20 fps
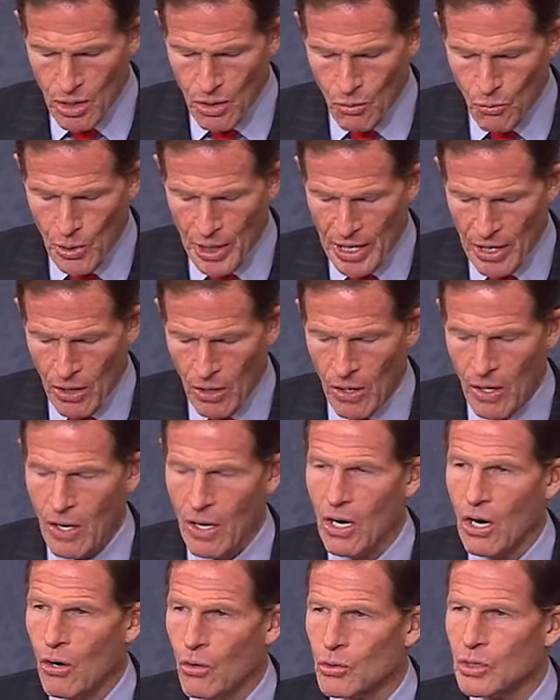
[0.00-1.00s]
we
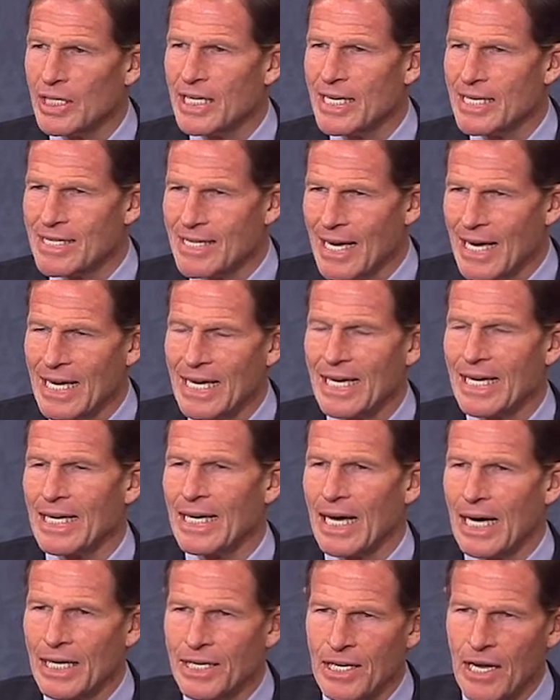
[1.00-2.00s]
are only
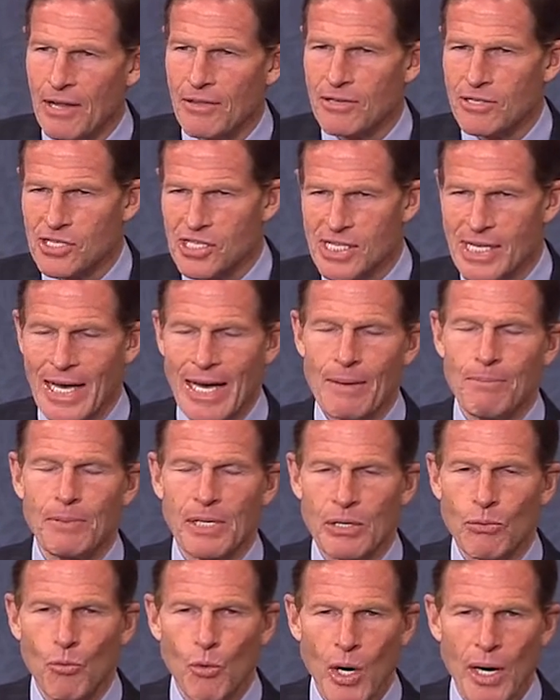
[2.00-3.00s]
taking another step
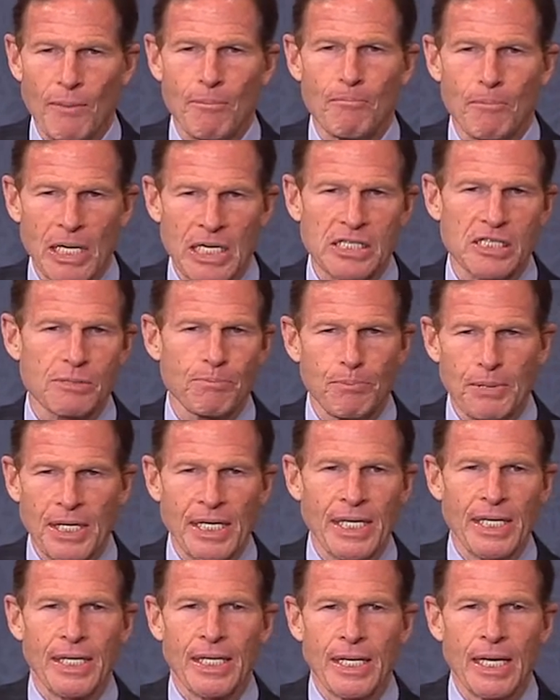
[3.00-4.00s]
in what must
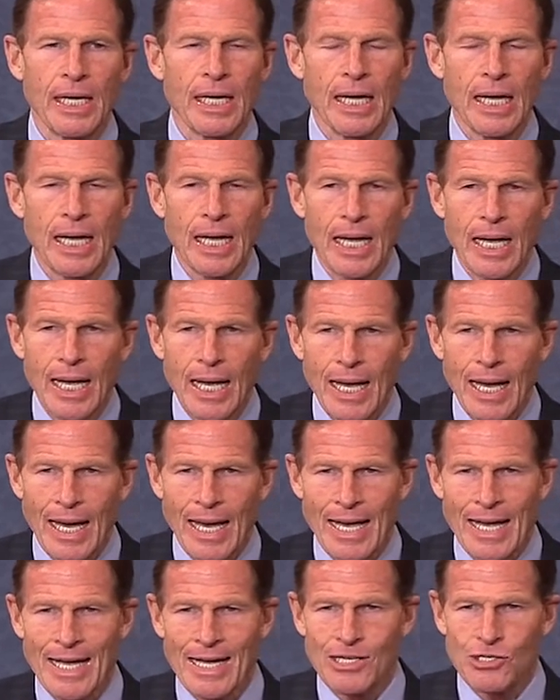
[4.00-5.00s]
be
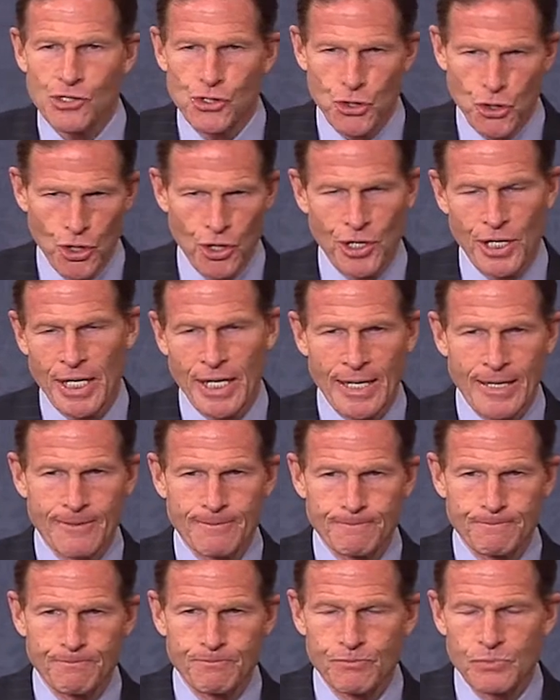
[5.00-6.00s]
a journey
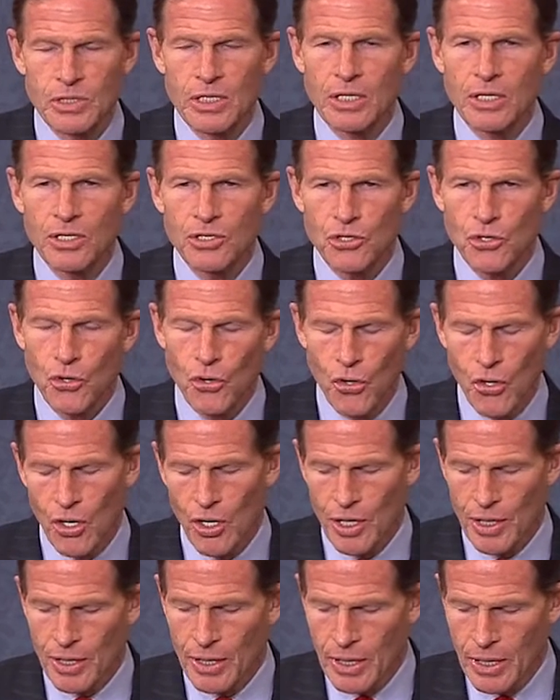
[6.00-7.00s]

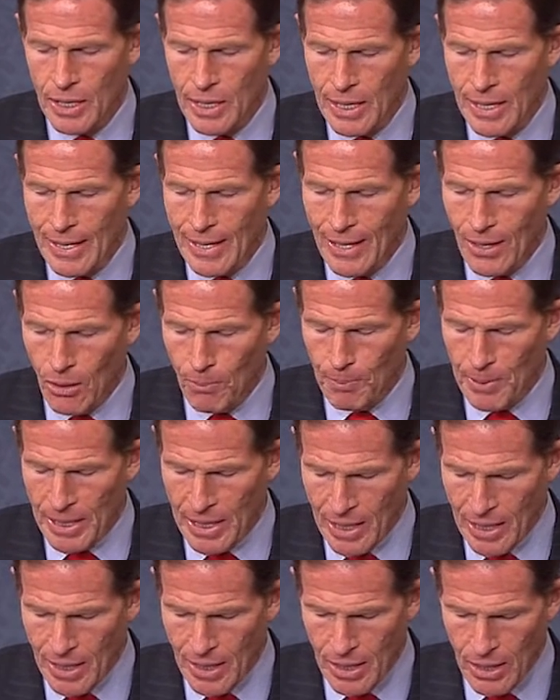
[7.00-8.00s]
toward
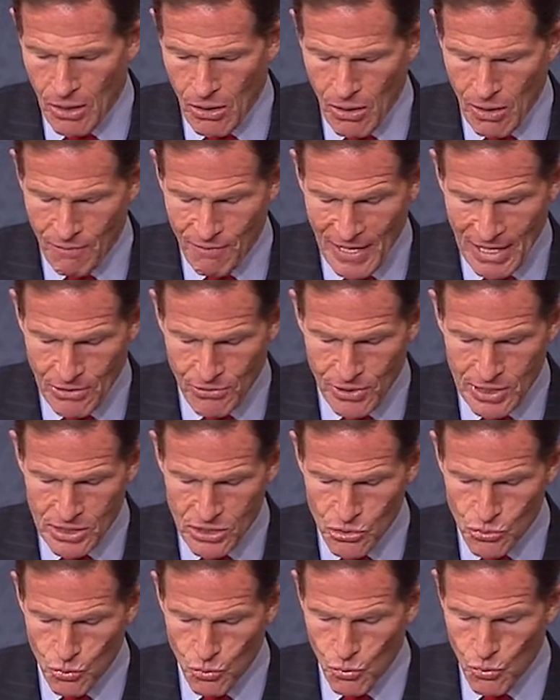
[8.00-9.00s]
helping our
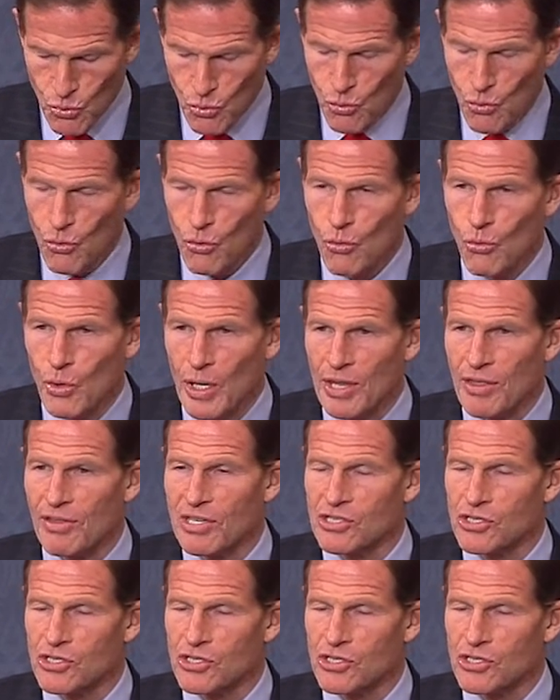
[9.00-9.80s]
veterans with the